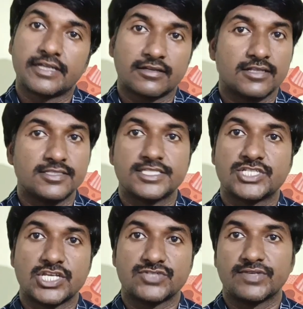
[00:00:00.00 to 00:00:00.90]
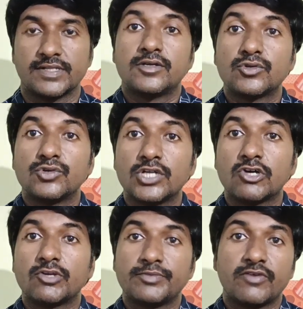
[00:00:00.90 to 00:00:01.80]
technologies as well to
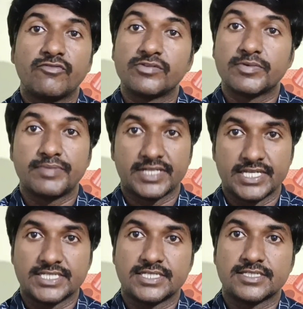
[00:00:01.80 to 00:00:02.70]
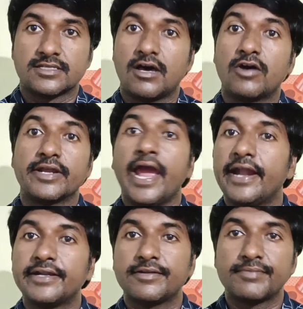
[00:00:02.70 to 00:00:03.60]
develop the web applications or
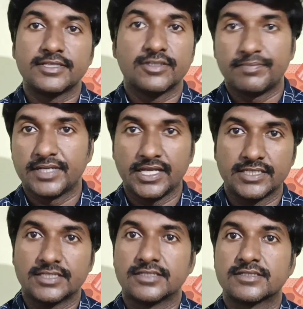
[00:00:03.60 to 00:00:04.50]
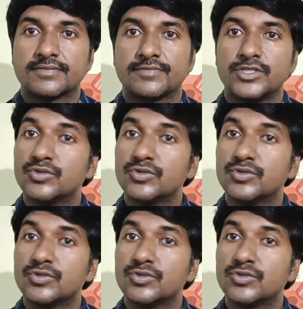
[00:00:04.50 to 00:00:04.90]
enterprise applications